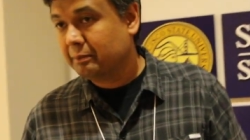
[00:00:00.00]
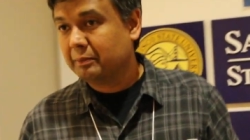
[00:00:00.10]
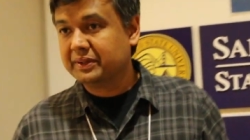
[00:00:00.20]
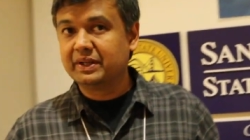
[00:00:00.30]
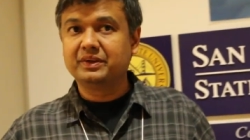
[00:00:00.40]

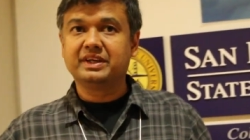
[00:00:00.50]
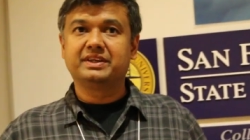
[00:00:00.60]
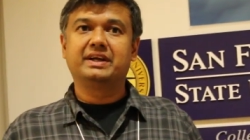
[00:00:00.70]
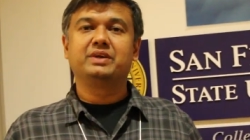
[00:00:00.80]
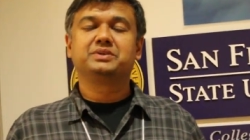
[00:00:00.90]
but then on the
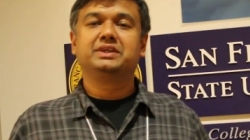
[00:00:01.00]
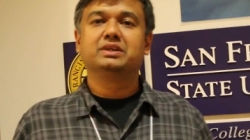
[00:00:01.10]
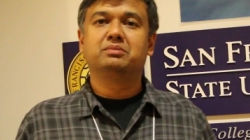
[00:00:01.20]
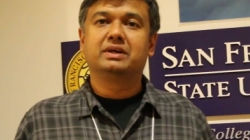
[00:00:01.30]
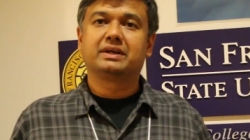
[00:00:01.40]
other hand, you see in
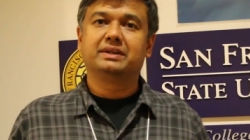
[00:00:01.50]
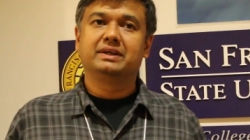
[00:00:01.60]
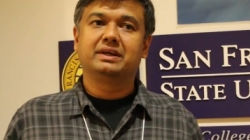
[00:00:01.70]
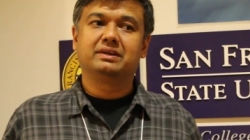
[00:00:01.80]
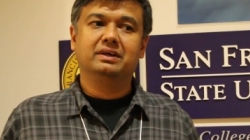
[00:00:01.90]
the market
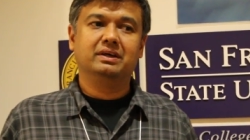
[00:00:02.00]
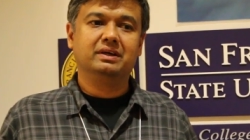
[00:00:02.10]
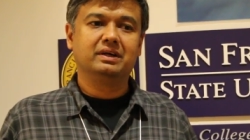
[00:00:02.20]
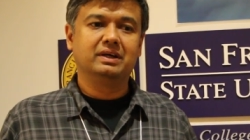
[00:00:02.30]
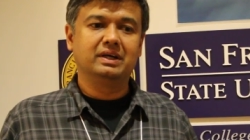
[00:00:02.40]
that
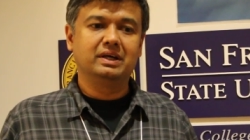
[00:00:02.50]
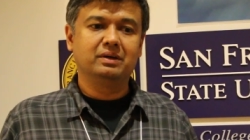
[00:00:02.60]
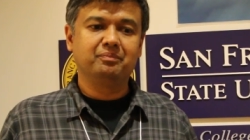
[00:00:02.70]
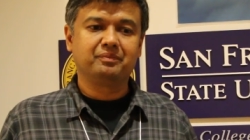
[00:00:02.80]
uh,